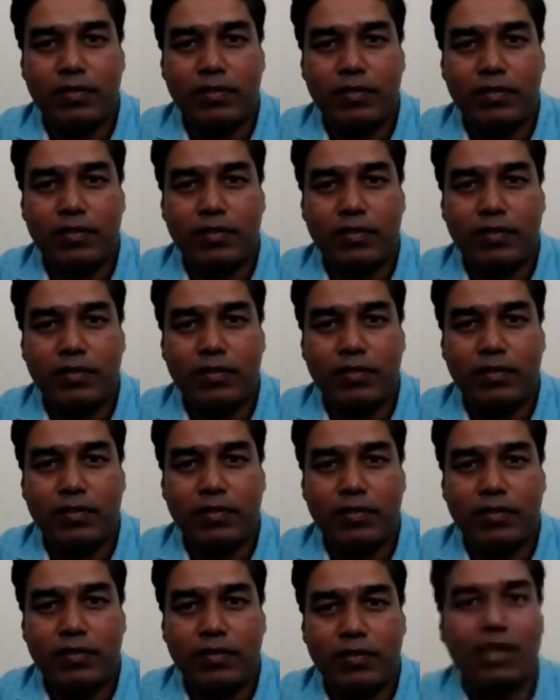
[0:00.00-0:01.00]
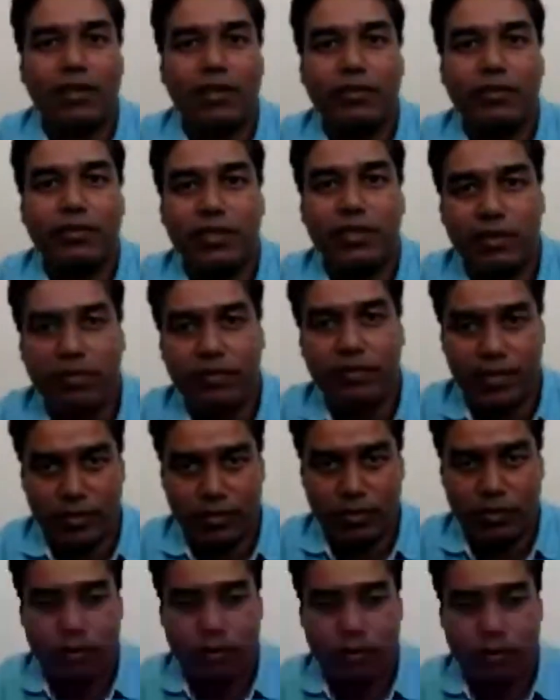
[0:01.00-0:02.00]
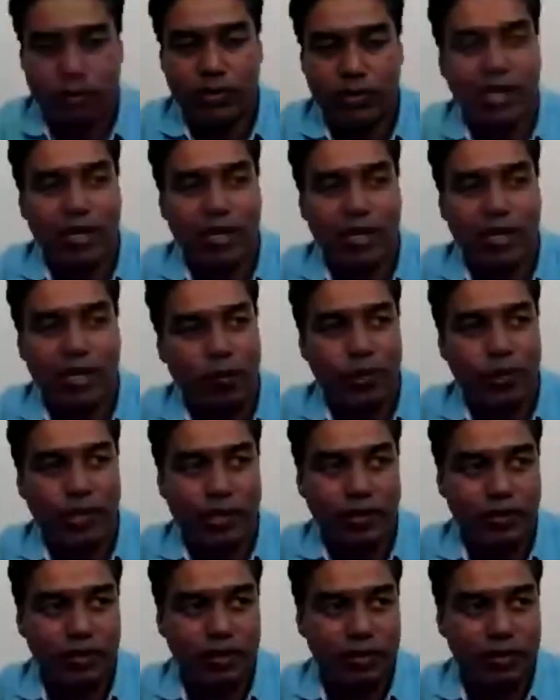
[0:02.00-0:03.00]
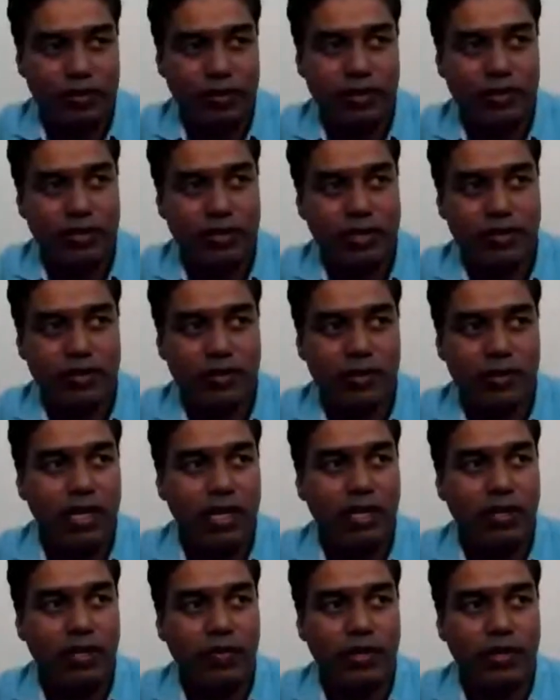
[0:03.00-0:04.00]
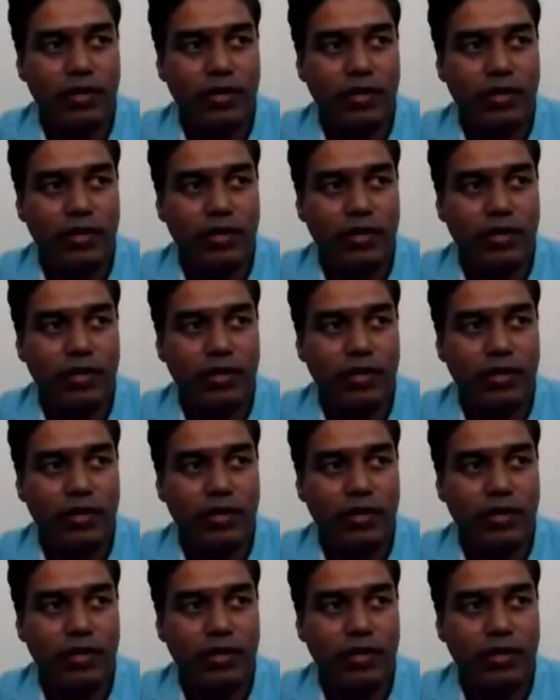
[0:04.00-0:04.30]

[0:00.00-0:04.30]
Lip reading: those kind of surfaces, those kind of porous surfaces, the liquid will seep in